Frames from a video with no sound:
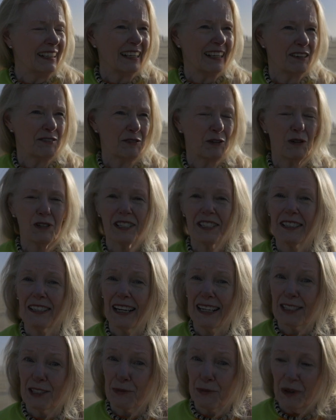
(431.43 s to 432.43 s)
and of course the
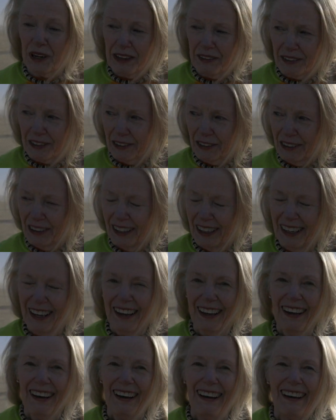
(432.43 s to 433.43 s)
nice weather.
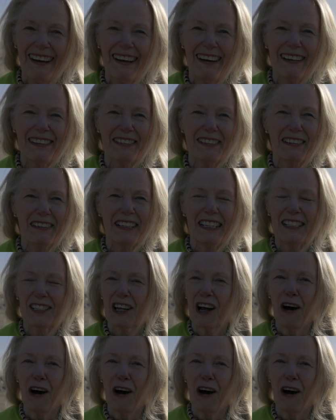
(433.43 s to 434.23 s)
And it's